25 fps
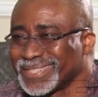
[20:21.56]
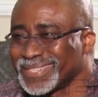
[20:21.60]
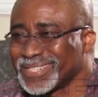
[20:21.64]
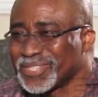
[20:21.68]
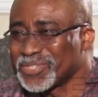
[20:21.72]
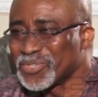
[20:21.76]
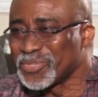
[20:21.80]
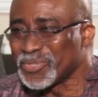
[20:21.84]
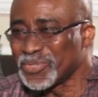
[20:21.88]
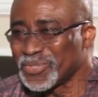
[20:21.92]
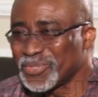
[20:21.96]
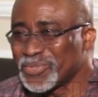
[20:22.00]

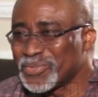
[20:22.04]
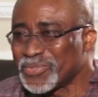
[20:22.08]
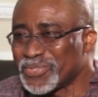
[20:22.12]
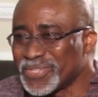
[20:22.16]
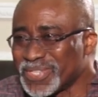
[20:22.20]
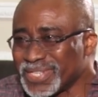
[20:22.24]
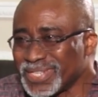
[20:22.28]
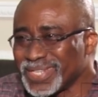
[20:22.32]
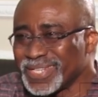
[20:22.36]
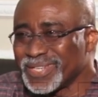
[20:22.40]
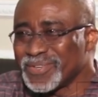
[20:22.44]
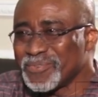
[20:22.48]
So you could
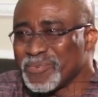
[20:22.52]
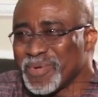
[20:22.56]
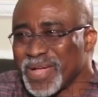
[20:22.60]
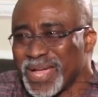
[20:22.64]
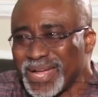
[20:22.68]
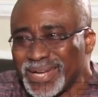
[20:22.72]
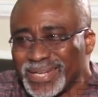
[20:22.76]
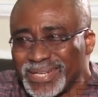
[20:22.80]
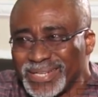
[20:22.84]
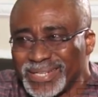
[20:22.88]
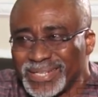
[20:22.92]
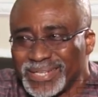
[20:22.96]
see
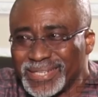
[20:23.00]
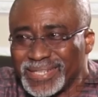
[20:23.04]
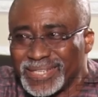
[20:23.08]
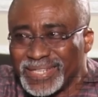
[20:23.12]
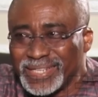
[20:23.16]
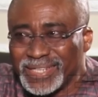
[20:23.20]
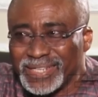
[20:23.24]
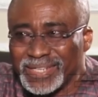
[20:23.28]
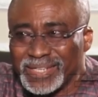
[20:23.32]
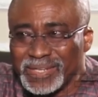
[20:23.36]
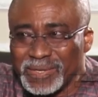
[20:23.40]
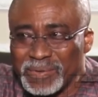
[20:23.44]
where
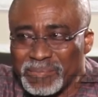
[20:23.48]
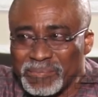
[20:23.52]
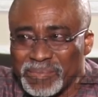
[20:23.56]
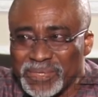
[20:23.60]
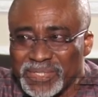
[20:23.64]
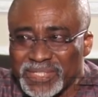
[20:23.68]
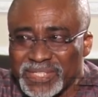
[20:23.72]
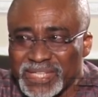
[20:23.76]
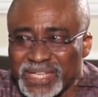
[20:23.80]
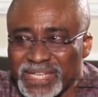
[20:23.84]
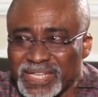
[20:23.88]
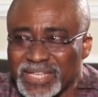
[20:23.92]
the
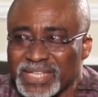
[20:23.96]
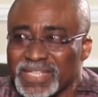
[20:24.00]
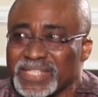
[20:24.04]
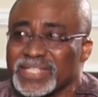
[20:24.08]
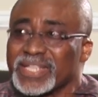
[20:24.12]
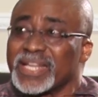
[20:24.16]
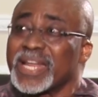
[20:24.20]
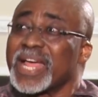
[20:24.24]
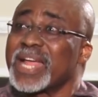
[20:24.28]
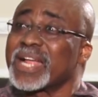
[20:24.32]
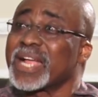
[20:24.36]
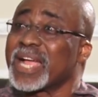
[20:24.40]
mistake
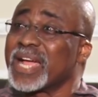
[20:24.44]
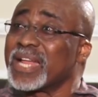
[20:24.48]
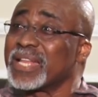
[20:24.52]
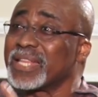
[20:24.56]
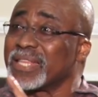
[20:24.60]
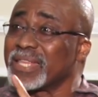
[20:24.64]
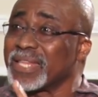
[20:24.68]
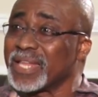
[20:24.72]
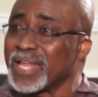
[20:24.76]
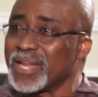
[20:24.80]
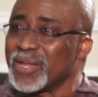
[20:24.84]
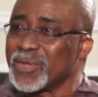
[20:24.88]
is, and I
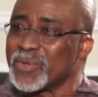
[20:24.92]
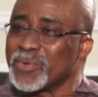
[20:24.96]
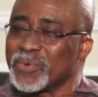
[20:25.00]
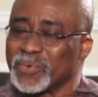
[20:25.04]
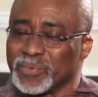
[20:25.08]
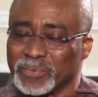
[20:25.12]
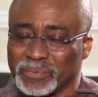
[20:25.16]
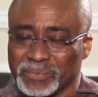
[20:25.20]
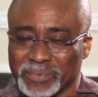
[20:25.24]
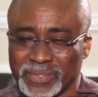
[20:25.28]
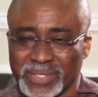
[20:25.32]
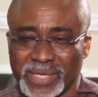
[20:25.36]
can tell
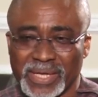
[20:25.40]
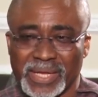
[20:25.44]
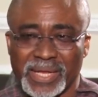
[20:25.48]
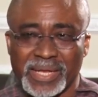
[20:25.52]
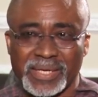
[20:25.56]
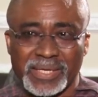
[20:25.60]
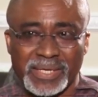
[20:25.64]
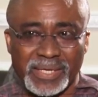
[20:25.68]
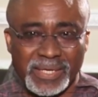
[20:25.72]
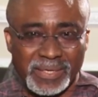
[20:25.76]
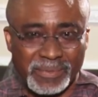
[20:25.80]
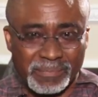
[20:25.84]
you,
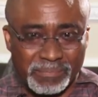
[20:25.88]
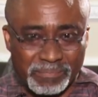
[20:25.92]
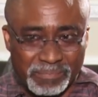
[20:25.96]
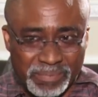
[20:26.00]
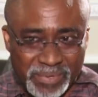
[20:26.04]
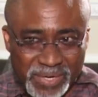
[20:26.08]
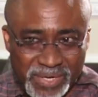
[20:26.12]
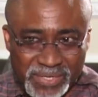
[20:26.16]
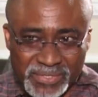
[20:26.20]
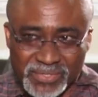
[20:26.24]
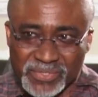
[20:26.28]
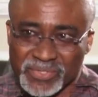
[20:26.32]
and the
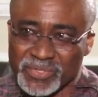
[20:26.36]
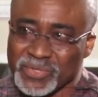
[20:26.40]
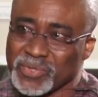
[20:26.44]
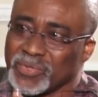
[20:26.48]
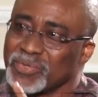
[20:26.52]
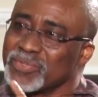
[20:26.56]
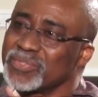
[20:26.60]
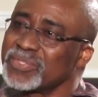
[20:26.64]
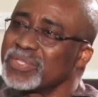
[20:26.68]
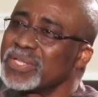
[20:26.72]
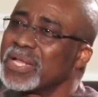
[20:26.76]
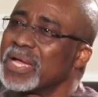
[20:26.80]
press
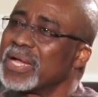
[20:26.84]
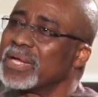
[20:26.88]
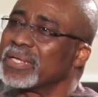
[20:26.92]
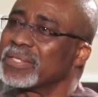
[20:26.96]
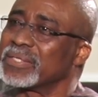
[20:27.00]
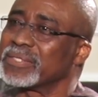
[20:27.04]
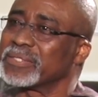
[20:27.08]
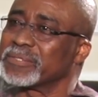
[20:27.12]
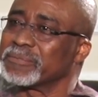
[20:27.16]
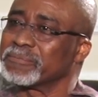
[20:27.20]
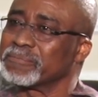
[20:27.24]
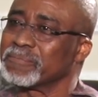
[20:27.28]
knows
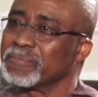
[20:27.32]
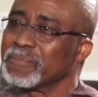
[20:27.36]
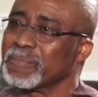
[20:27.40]
that,